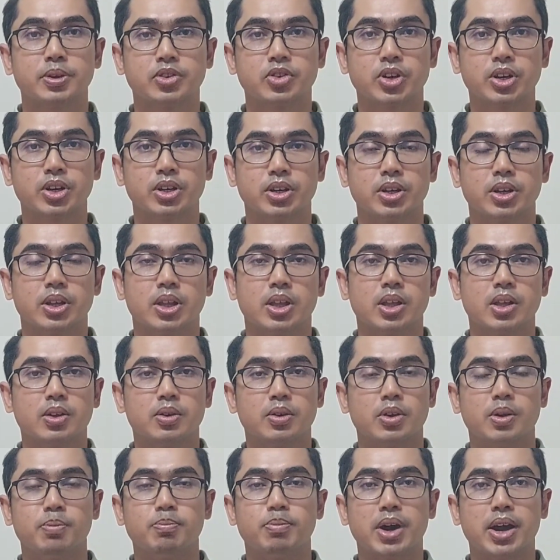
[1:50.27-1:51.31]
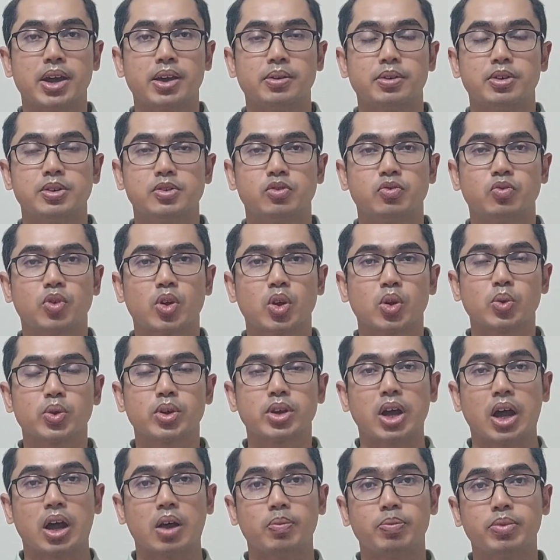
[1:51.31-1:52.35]
trend. By
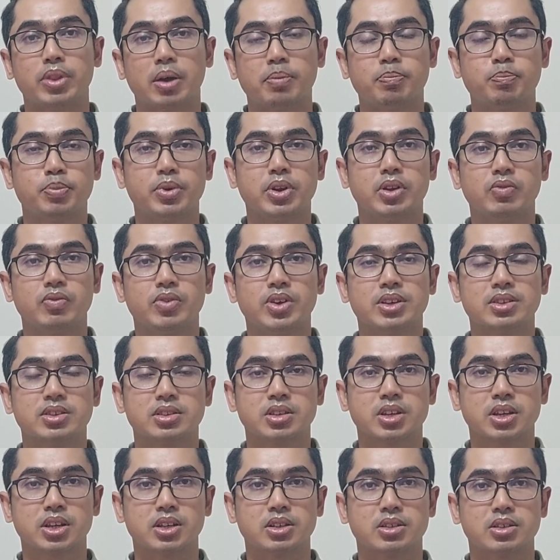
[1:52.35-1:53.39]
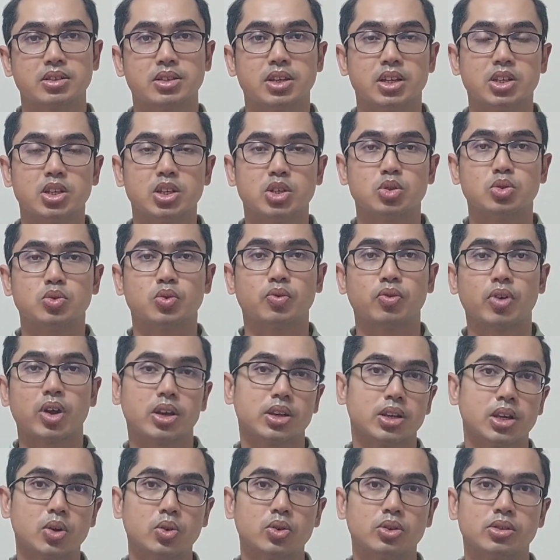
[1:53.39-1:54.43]
following up the previous tickets, they need to
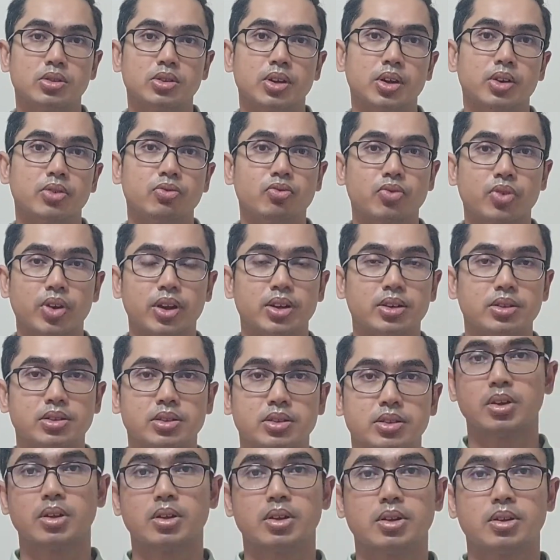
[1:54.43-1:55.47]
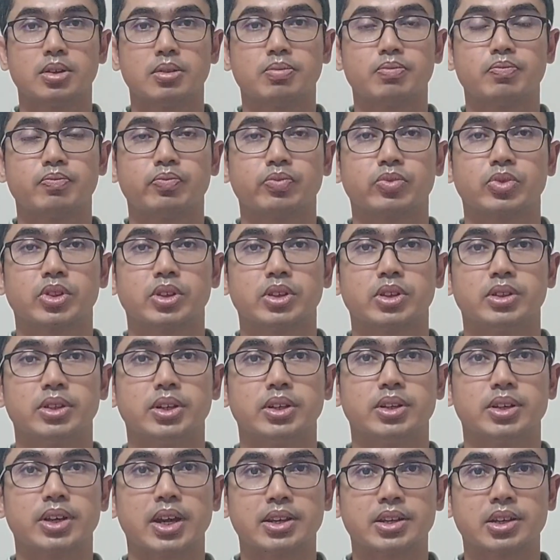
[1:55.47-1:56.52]
find out the trends.
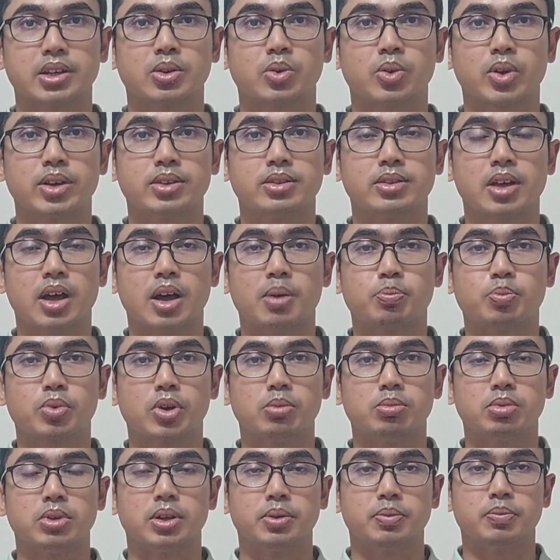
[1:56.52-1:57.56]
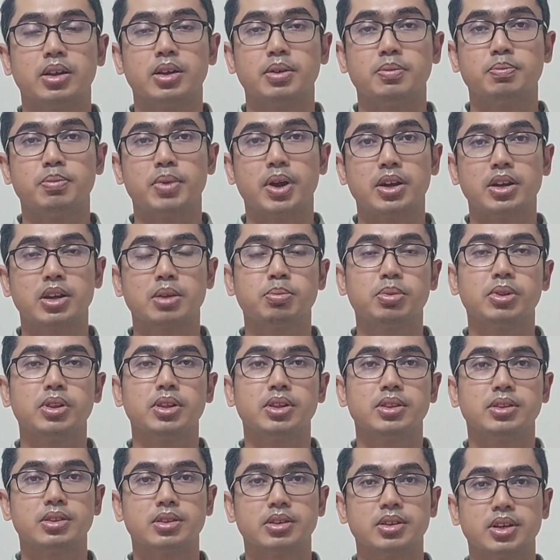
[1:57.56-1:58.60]
Then categorize a problem. If multiple
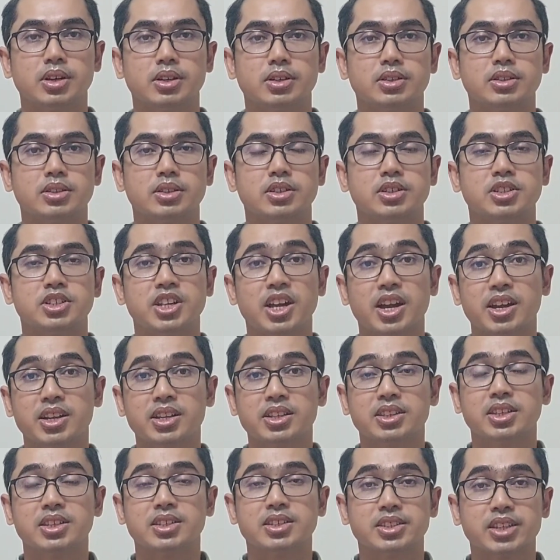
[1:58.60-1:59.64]
incidents sharing the